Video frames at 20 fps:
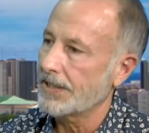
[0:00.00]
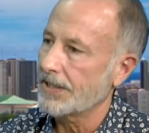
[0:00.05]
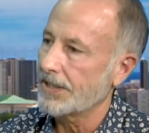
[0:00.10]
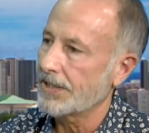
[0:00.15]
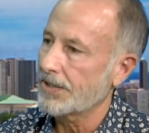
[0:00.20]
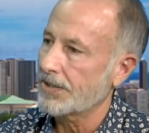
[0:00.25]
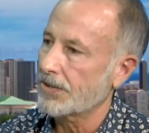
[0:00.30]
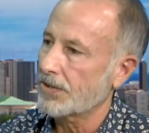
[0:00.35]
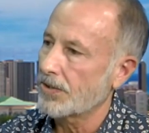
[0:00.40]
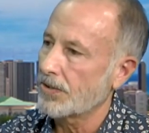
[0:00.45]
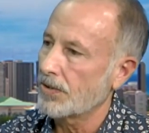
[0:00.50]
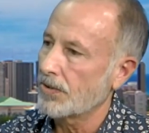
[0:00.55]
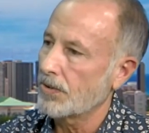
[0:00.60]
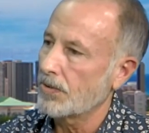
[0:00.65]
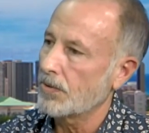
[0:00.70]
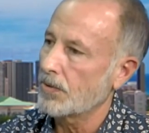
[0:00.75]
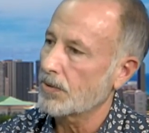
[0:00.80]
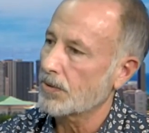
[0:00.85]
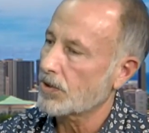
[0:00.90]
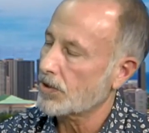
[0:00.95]
is
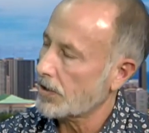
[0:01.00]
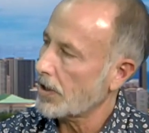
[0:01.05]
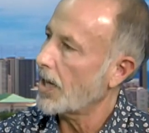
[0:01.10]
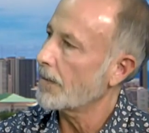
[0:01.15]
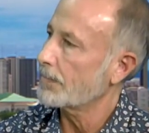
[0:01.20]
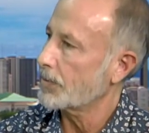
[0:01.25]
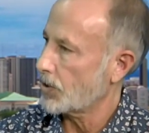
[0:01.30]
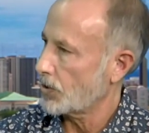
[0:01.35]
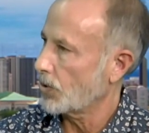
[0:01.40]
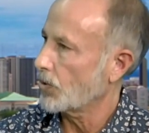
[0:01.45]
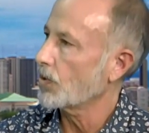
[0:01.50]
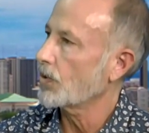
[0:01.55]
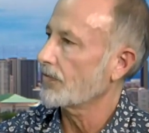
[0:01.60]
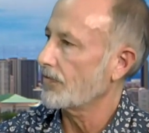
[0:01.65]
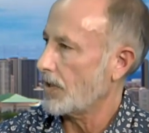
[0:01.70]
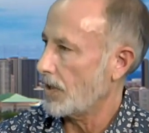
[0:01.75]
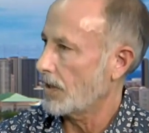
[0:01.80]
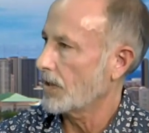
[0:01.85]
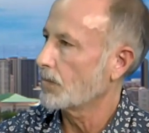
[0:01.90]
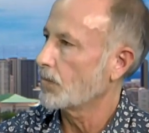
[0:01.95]
to stop short of
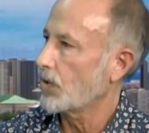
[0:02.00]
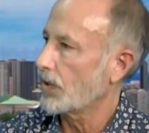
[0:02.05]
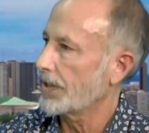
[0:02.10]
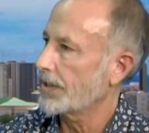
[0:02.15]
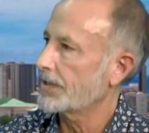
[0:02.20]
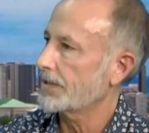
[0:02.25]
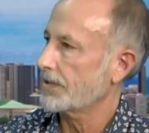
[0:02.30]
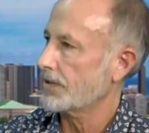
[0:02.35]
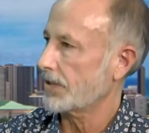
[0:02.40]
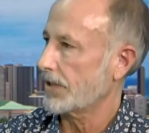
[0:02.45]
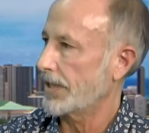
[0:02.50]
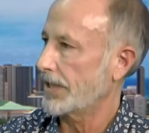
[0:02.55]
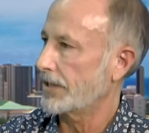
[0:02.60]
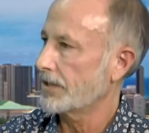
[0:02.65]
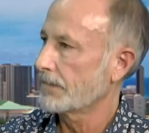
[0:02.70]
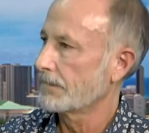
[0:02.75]
Ala Moana Center.